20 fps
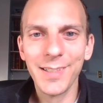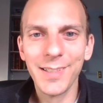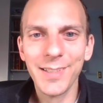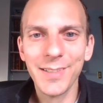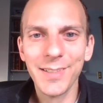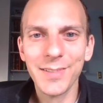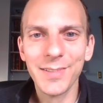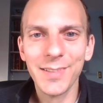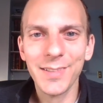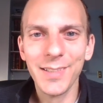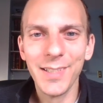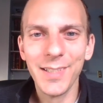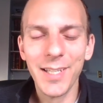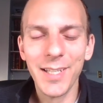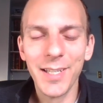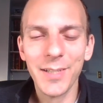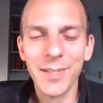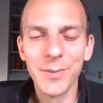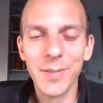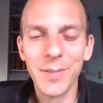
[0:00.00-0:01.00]
good
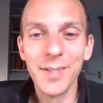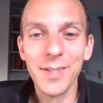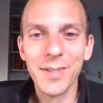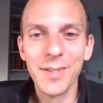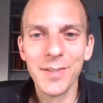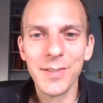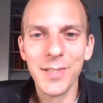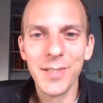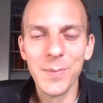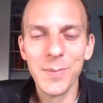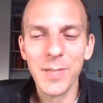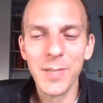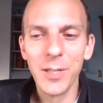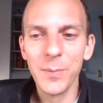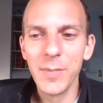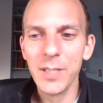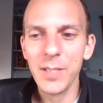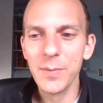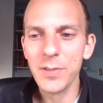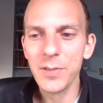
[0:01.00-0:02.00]
uh, reasons to email
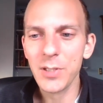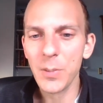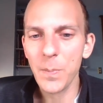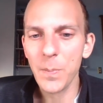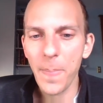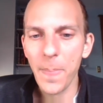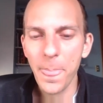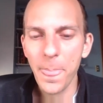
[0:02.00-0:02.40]
me. So.